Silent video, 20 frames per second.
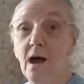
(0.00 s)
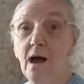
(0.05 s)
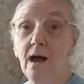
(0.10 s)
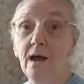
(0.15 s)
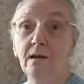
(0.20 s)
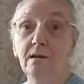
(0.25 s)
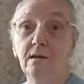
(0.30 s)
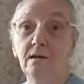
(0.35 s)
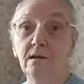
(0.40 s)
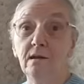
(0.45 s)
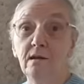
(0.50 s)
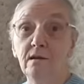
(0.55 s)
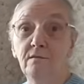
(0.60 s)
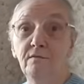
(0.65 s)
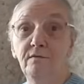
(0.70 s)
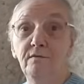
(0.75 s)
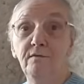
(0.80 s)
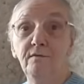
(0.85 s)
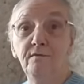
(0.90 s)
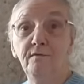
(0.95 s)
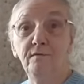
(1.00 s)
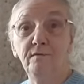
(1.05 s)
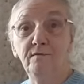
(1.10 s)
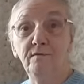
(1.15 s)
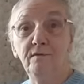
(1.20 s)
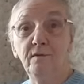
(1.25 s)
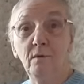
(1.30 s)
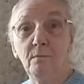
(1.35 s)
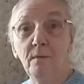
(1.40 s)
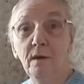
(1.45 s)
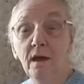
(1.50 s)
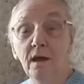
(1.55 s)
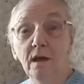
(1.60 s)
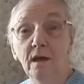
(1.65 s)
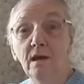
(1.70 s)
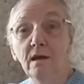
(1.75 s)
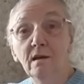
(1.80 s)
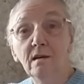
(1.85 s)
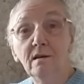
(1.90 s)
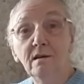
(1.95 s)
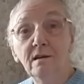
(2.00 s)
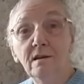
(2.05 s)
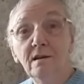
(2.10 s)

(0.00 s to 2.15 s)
handy for me